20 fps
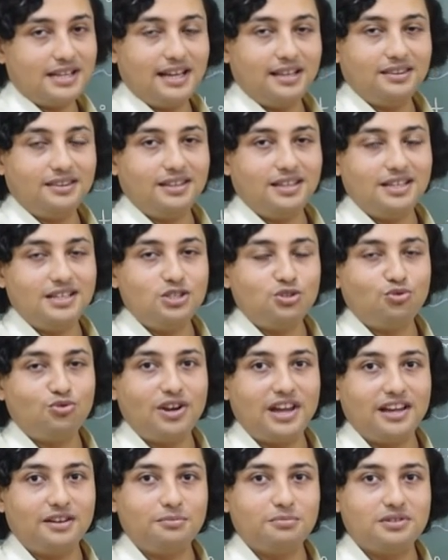and these
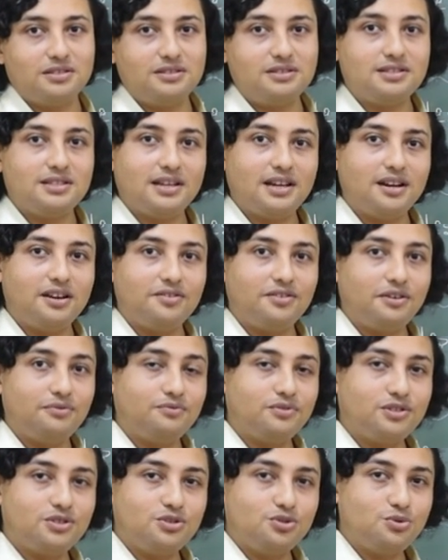fragments they are
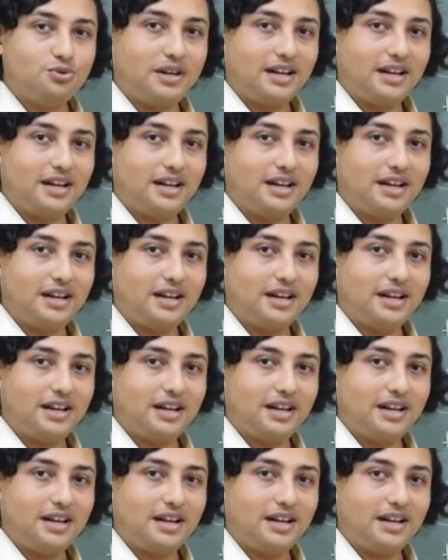referred to